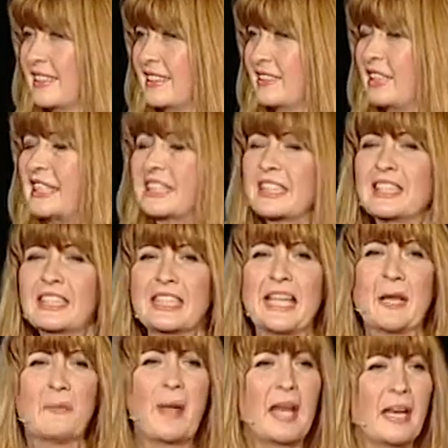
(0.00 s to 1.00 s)
Recently,
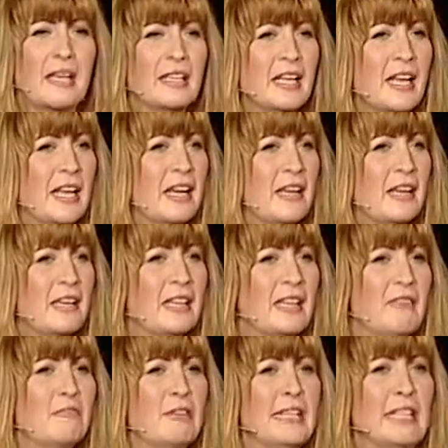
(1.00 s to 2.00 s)
a man
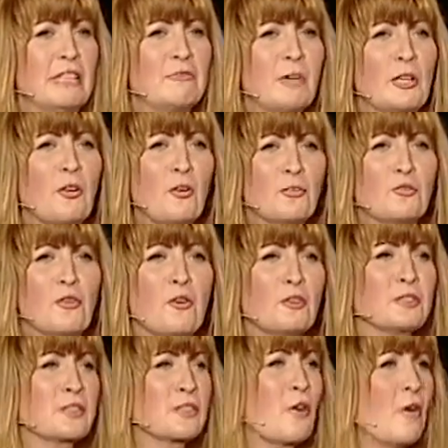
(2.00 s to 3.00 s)
in one of
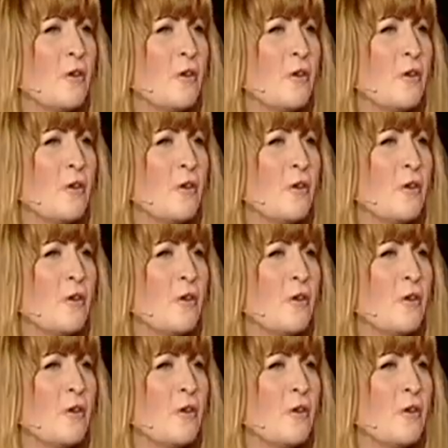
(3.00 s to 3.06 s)
those